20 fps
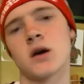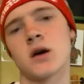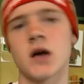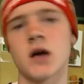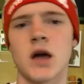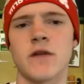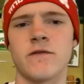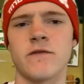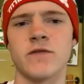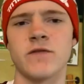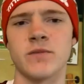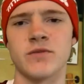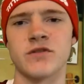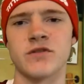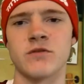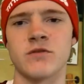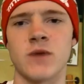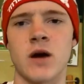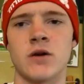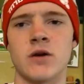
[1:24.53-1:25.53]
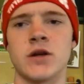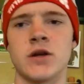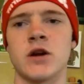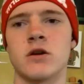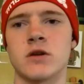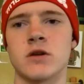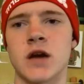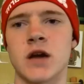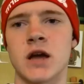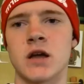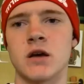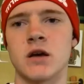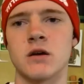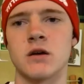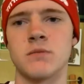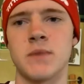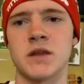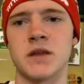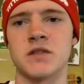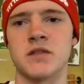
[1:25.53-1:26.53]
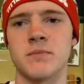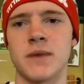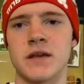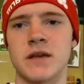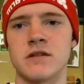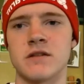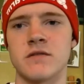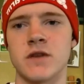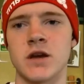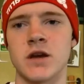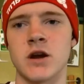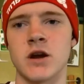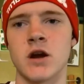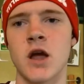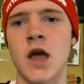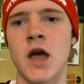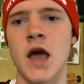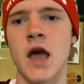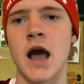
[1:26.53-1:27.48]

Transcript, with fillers: kind of flip this around here and kind of make the best of it here.